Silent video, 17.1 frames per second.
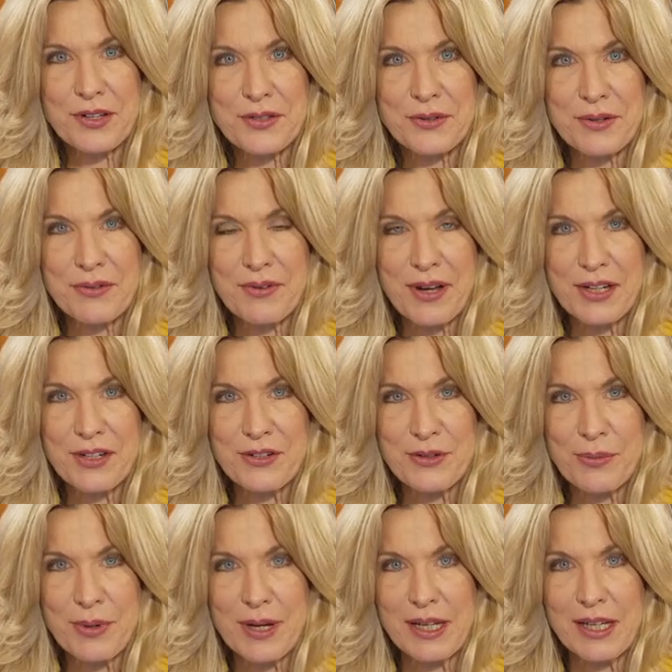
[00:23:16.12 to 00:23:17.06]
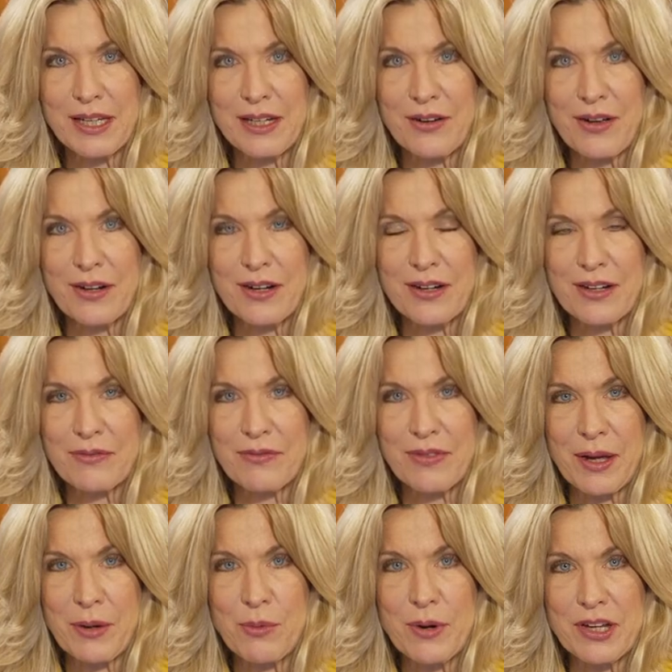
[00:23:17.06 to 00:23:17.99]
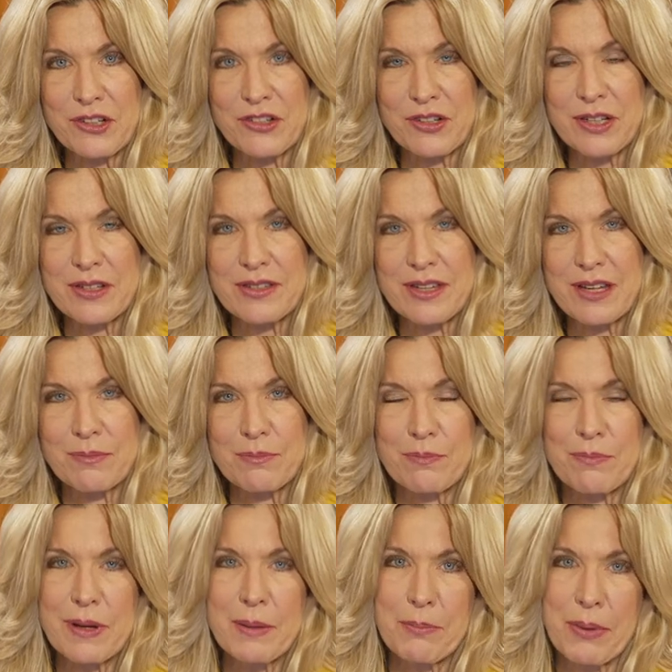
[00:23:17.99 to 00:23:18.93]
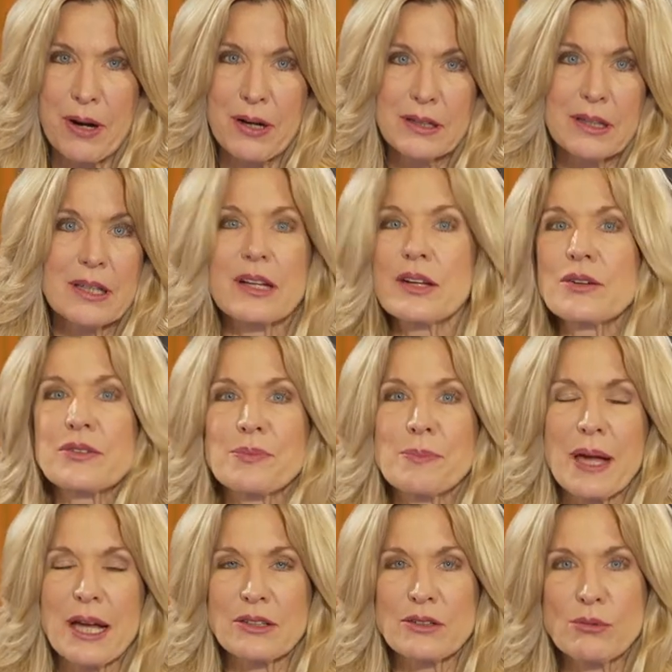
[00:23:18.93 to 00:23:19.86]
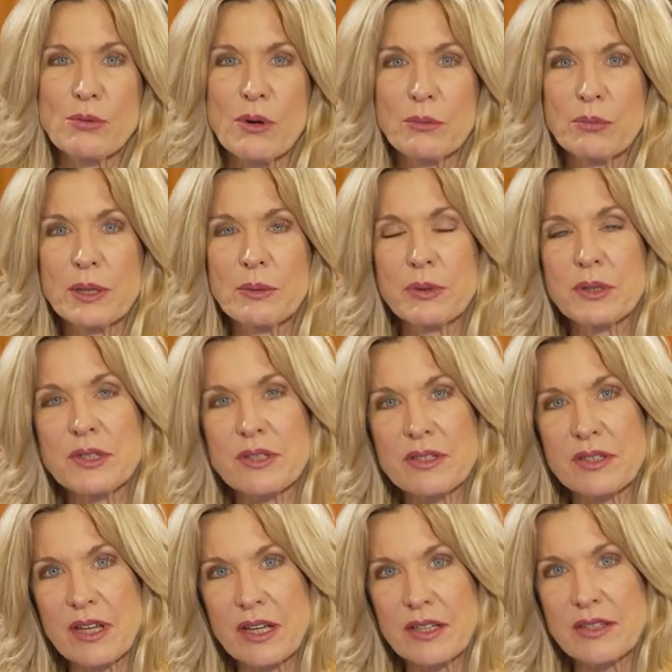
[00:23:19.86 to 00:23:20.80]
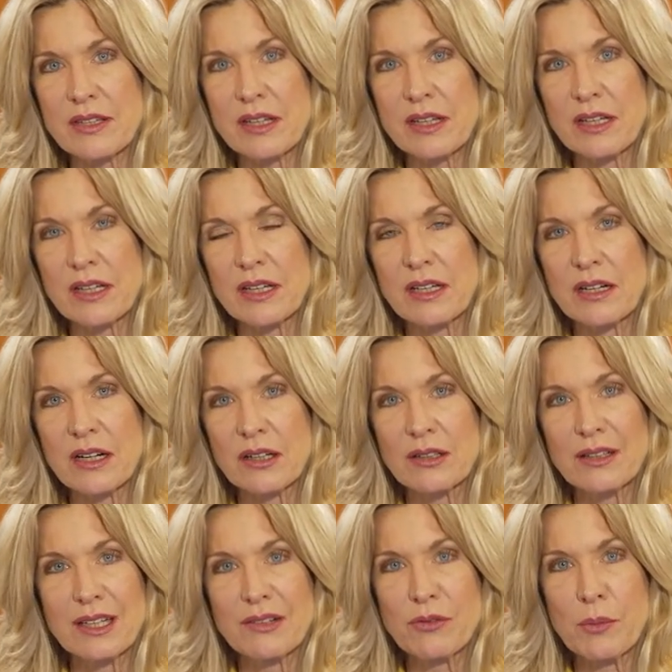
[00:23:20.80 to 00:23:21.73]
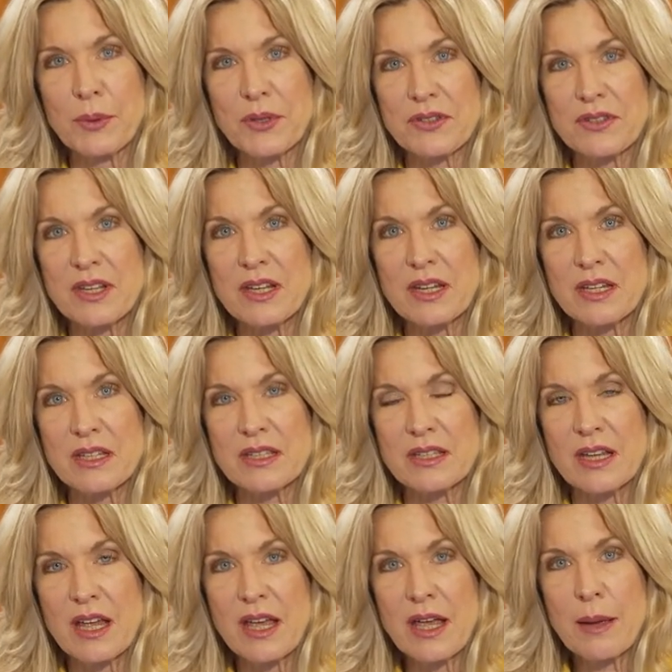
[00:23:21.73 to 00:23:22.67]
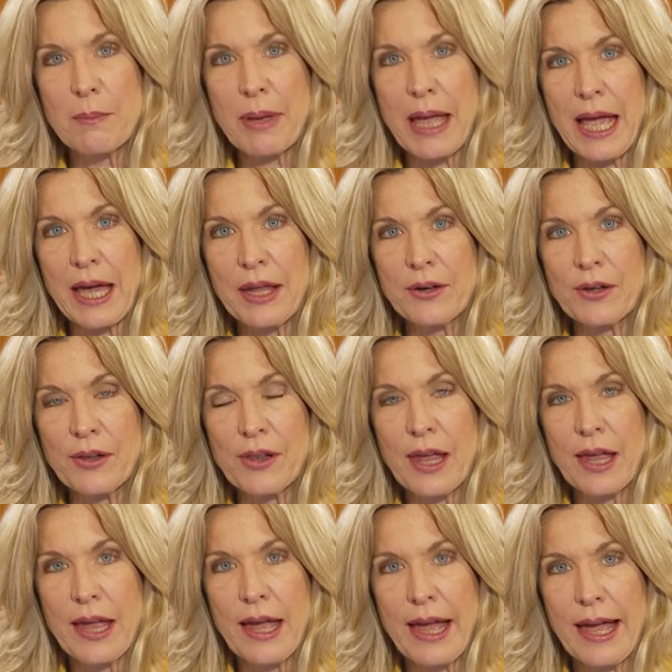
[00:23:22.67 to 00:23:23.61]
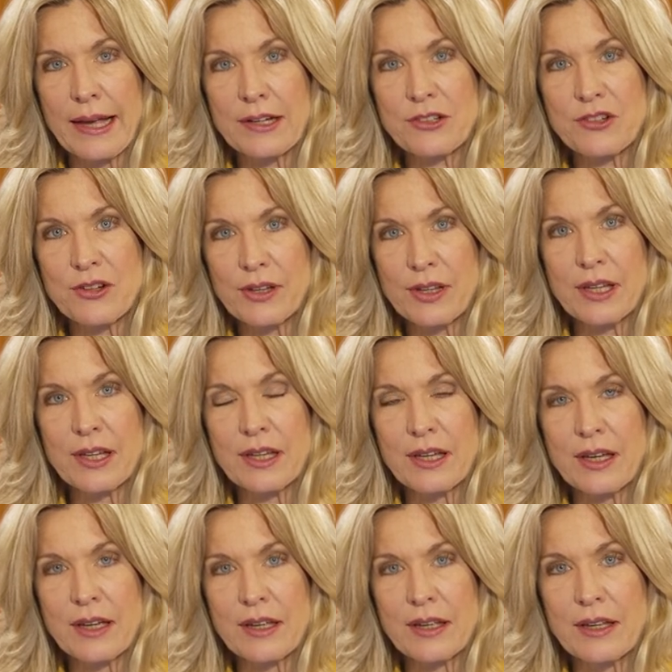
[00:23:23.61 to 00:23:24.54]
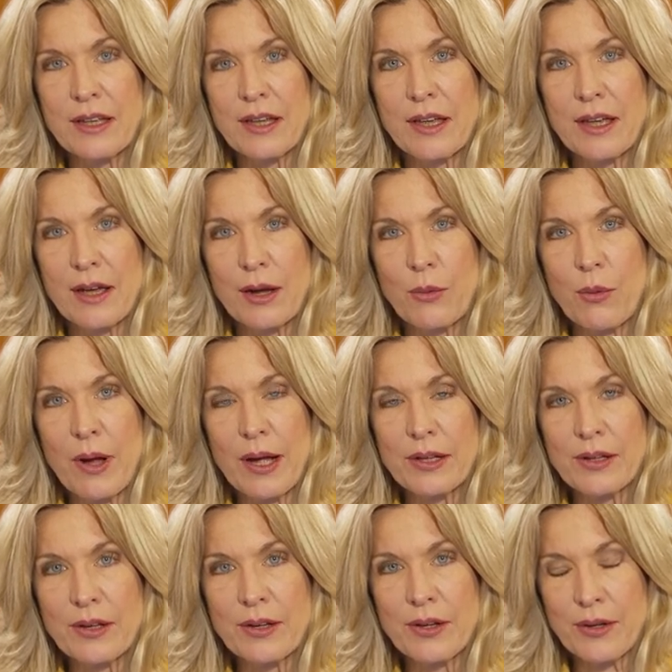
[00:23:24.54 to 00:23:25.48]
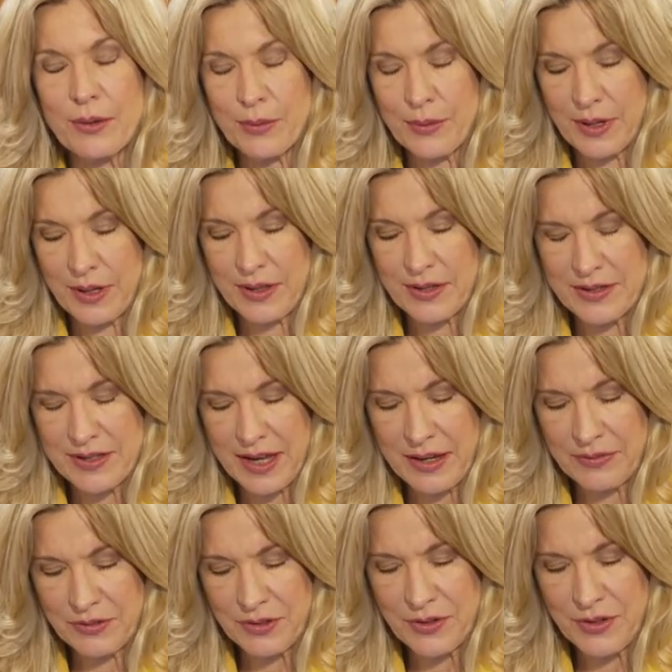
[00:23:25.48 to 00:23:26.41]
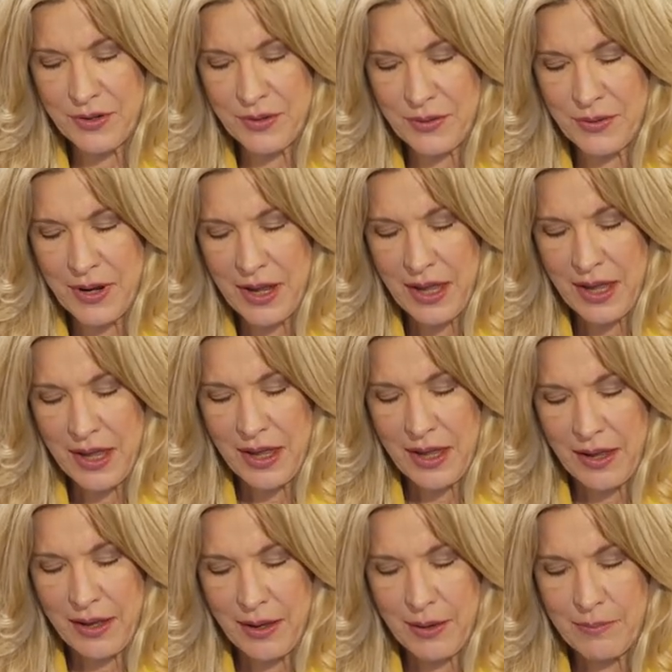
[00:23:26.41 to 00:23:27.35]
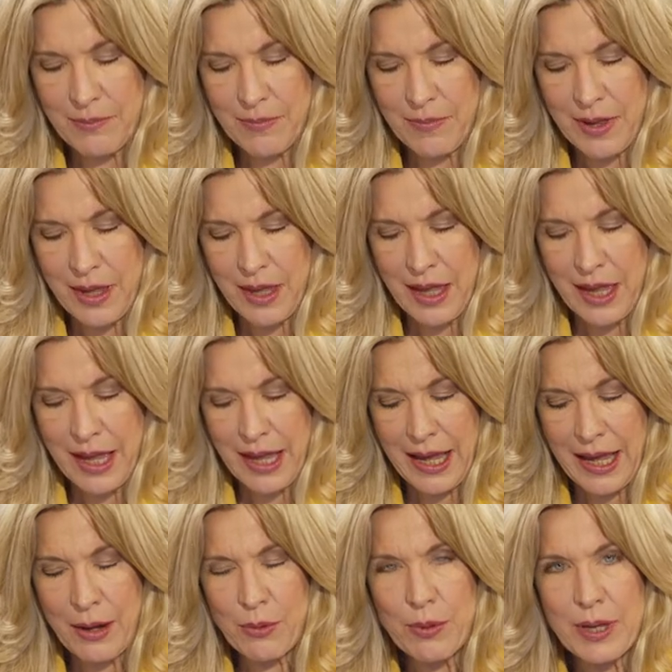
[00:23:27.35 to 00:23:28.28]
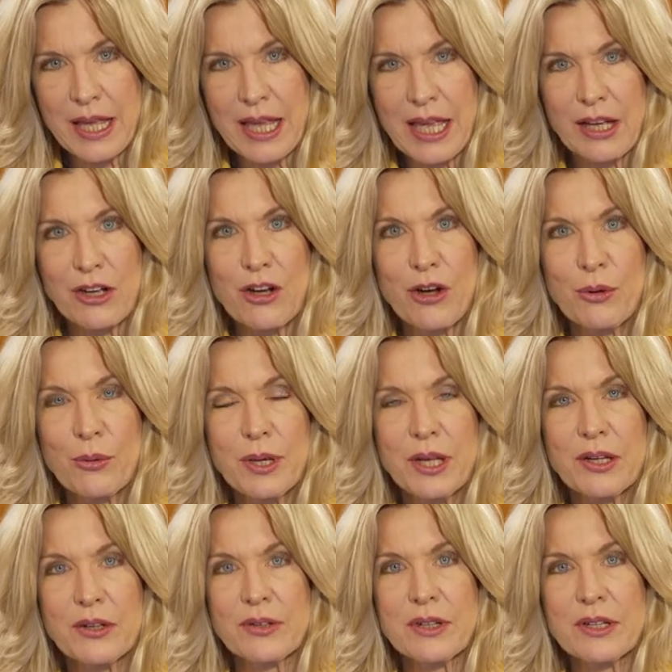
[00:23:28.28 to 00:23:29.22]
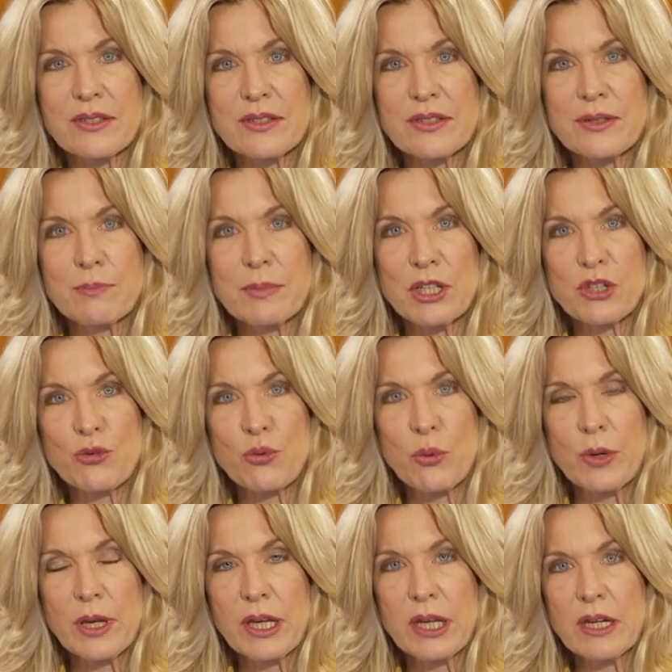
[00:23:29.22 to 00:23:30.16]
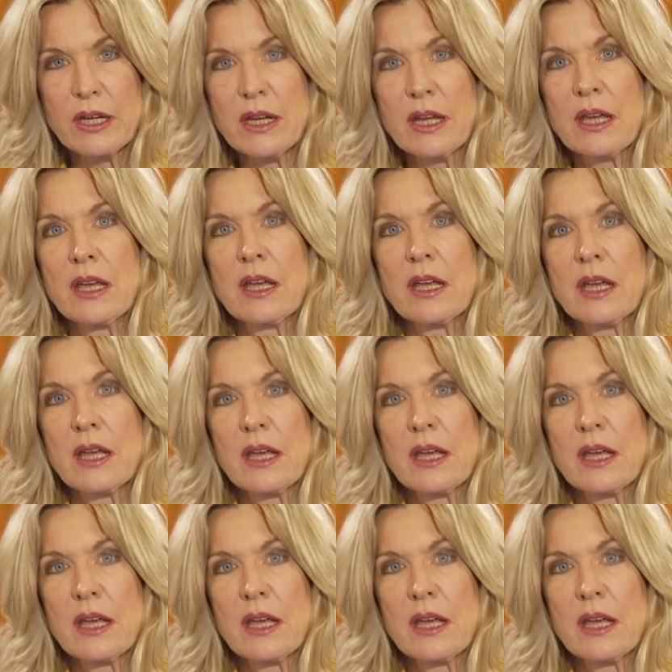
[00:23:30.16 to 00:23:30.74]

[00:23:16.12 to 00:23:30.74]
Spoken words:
also invited to weigh in on it if they wish, because it partly goes back to what we were discussing in our Livable Cities panel, actually, a while ago this afternoon. How we get coherence between